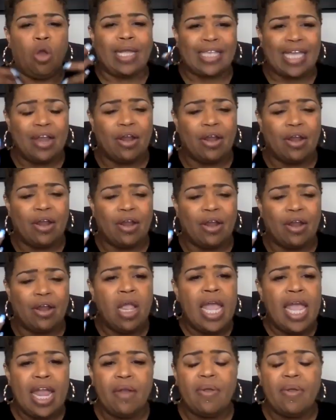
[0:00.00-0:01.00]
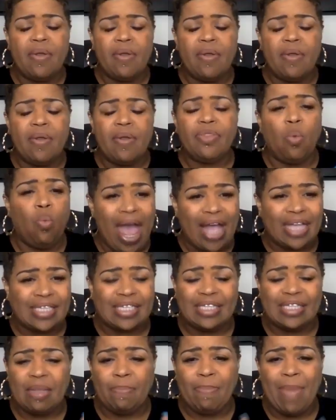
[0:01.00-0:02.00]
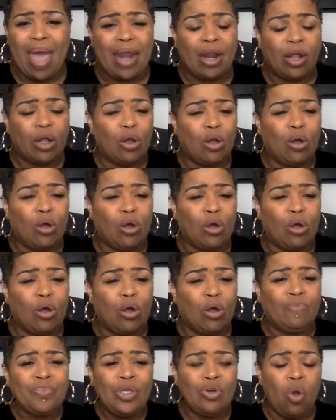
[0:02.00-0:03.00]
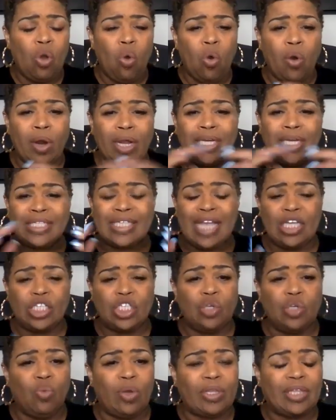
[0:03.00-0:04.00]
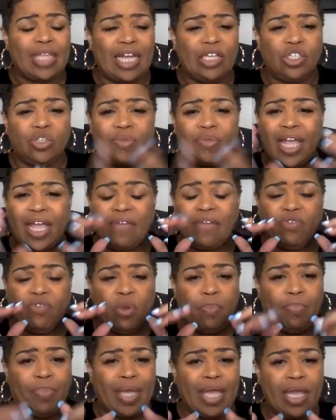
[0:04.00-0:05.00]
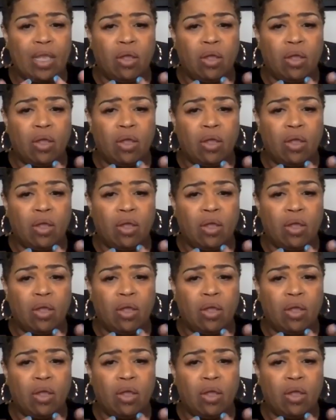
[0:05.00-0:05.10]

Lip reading: Because here in the West, in the medical, organization, what they do, they give you a